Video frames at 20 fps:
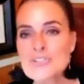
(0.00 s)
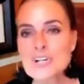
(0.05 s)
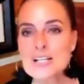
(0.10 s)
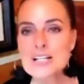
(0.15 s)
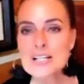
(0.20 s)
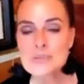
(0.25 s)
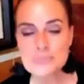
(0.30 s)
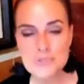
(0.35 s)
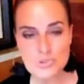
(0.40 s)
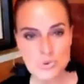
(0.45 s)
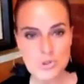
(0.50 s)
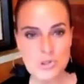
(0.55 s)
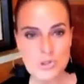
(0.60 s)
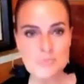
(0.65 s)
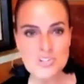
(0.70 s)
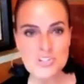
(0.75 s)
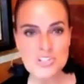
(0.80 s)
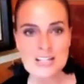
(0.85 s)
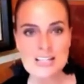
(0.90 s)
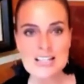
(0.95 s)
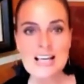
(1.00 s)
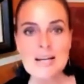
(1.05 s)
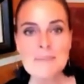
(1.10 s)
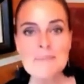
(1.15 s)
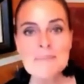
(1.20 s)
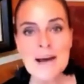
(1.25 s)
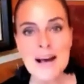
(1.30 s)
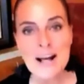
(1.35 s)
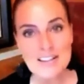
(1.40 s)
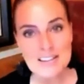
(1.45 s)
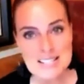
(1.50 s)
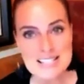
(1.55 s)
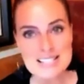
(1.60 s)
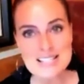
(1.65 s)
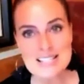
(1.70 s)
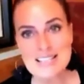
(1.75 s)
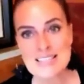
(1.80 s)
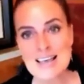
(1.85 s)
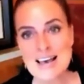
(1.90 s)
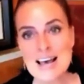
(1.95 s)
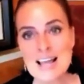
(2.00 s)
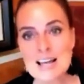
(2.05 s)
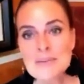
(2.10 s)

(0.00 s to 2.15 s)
absorption, kind of balancing that.